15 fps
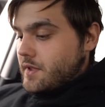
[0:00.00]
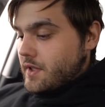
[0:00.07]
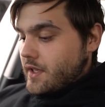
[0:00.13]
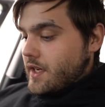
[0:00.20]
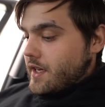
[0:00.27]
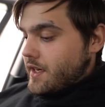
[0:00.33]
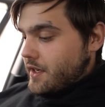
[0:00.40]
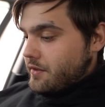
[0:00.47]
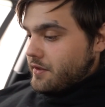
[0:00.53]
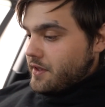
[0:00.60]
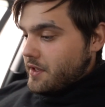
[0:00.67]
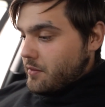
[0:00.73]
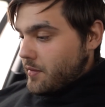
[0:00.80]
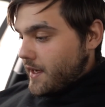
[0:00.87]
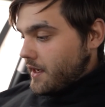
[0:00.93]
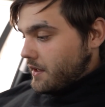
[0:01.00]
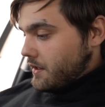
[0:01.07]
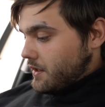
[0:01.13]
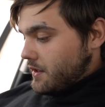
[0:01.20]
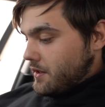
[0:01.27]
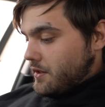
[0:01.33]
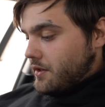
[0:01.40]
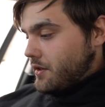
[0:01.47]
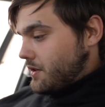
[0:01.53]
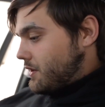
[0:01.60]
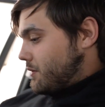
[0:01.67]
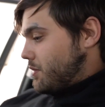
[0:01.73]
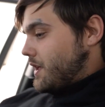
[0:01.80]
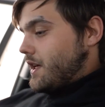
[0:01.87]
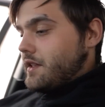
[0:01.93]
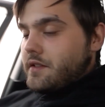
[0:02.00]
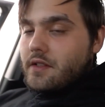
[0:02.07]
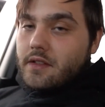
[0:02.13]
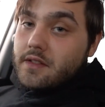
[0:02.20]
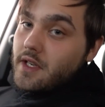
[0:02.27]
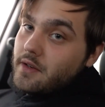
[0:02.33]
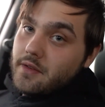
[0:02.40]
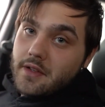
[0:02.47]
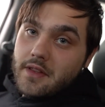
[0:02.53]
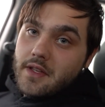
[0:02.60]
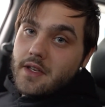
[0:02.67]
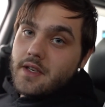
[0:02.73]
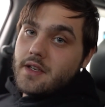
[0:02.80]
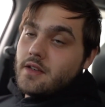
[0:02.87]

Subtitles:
got everything back in, all the plastics, everything